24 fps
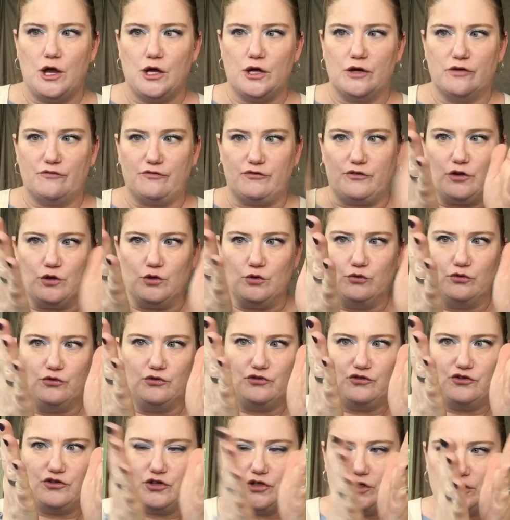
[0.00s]

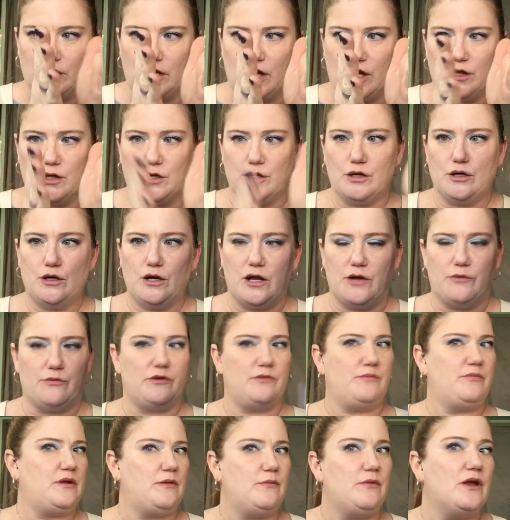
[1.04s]
fused together, it
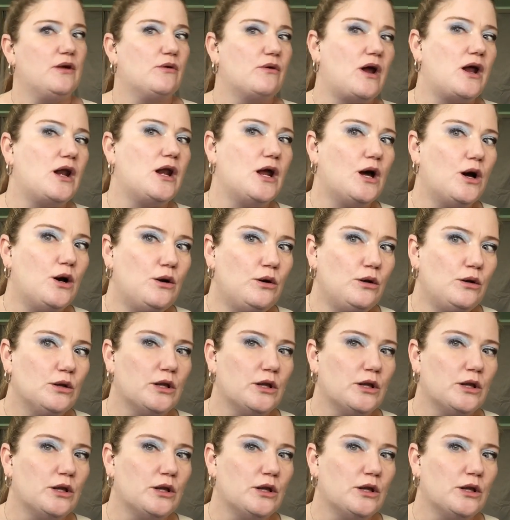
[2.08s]
would be me right now.